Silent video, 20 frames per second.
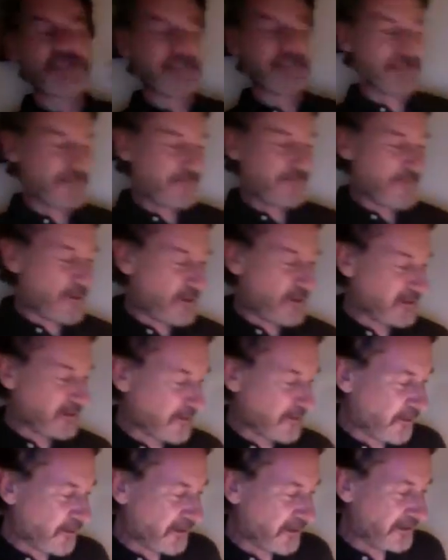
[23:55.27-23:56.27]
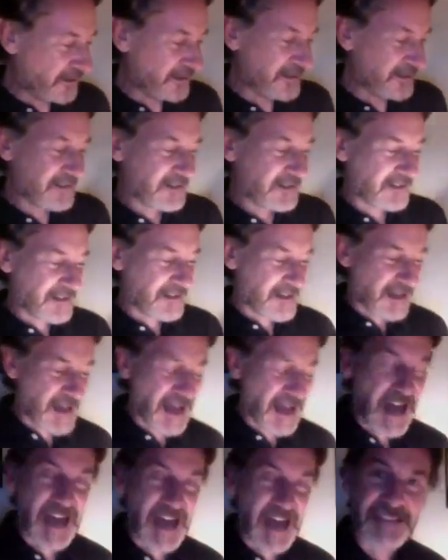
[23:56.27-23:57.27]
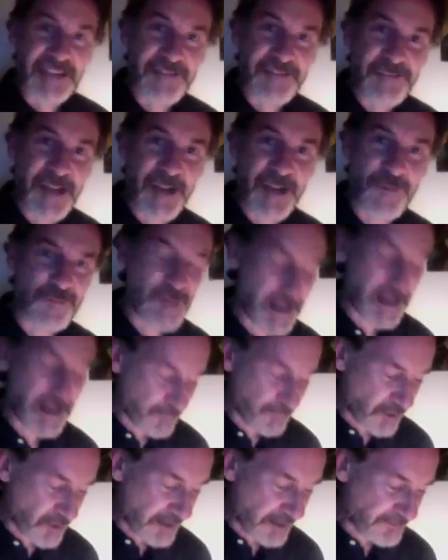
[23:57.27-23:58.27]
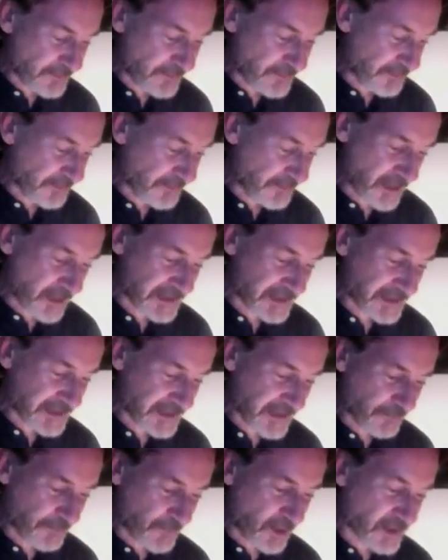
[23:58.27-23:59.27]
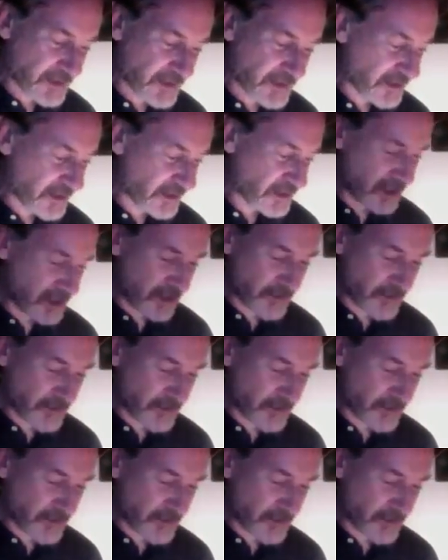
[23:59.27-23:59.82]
the foghorn. I love how Ray Bradbury makes that monster so